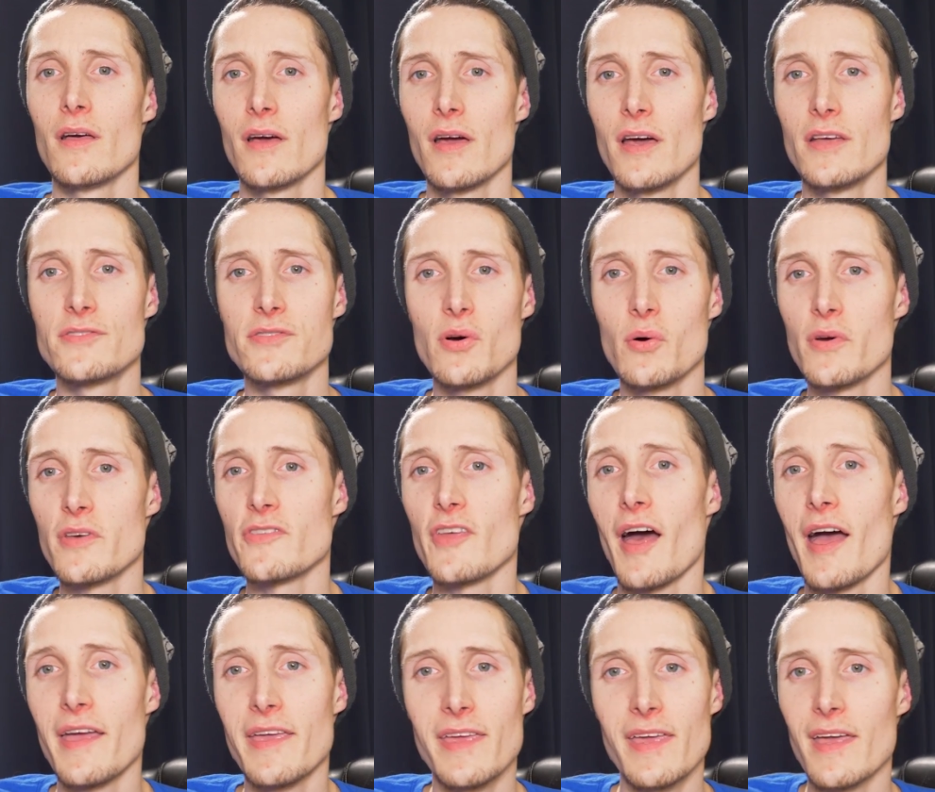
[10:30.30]
It's always
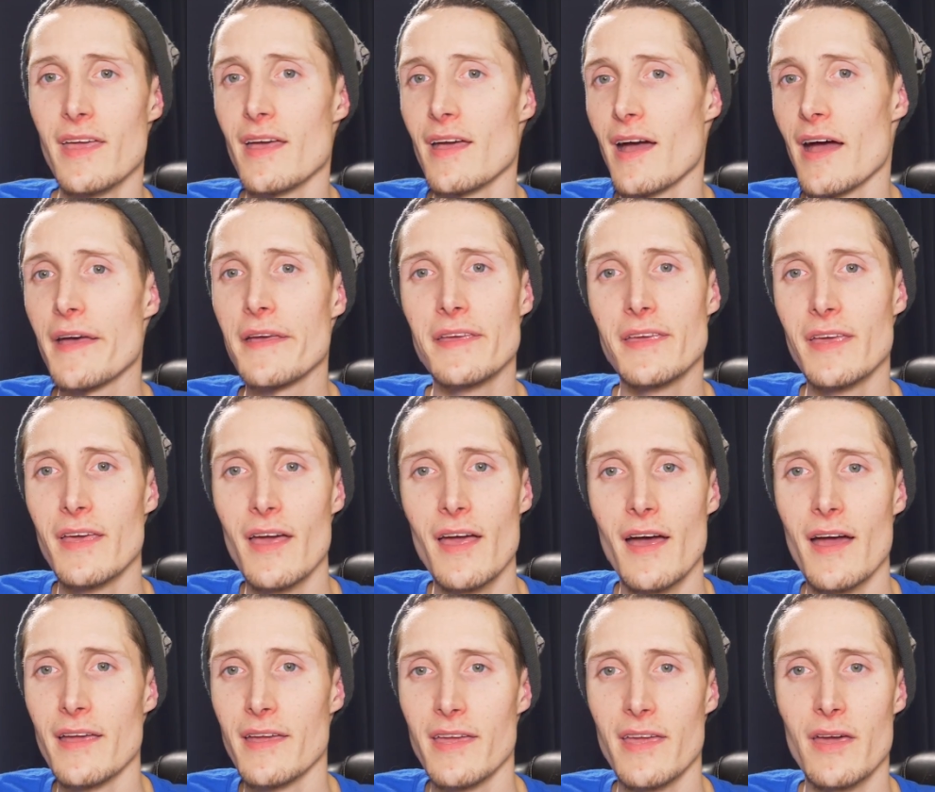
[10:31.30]
I
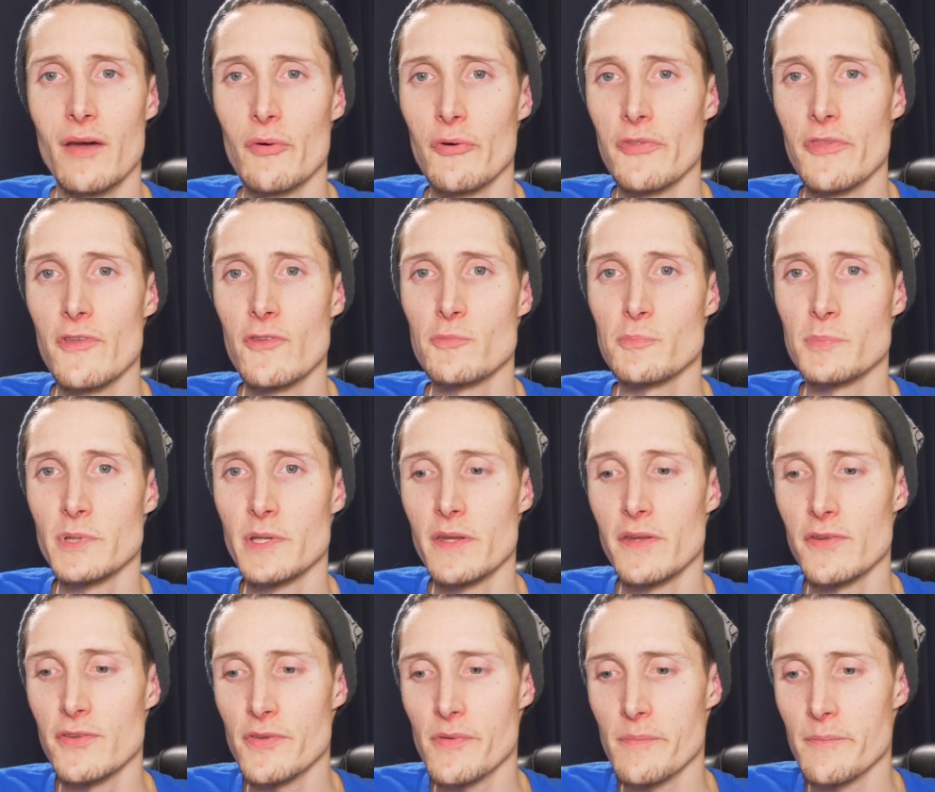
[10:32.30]
can't with this
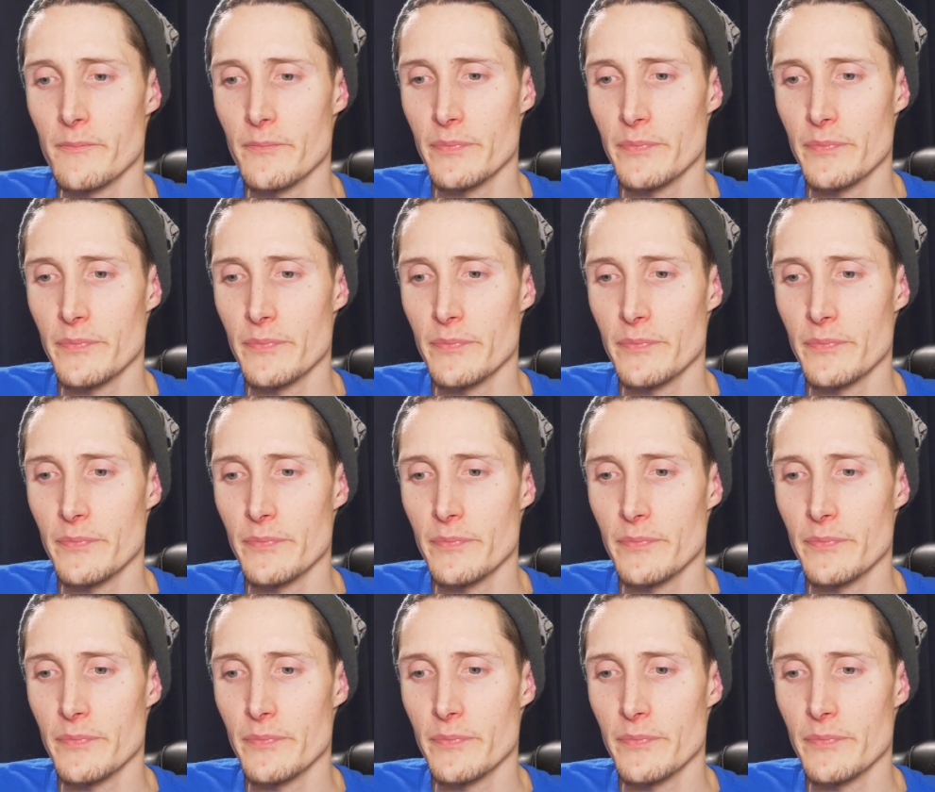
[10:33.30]
place.